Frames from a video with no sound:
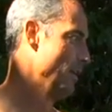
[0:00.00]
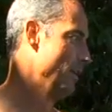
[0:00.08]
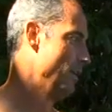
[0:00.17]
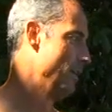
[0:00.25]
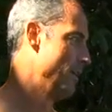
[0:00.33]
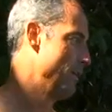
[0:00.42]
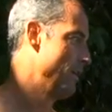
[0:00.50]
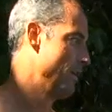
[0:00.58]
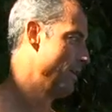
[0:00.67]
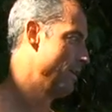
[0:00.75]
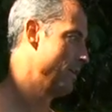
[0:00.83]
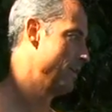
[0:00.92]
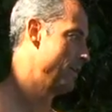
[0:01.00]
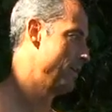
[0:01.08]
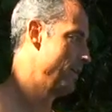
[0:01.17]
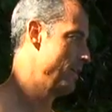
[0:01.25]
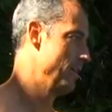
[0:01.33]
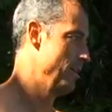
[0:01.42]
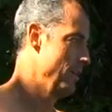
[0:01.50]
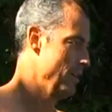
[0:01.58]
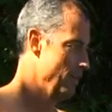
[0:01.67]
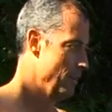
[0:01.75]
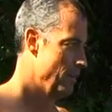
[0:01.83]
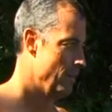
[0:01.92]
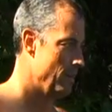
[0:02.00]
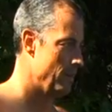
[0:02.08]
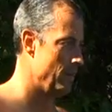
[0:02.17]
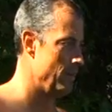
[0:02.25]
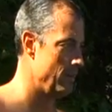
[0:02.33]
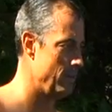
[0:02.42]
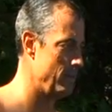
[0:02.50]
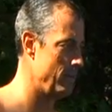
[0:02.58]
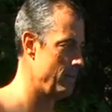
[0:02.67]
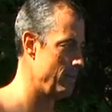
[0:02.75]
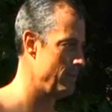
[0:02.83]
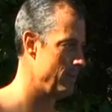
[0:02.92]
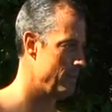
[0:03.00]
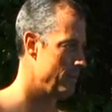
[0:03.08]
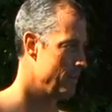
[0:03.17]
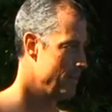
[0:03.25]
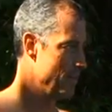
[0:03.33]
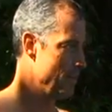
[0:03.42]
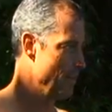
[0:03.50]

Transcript: This person isn't speaking.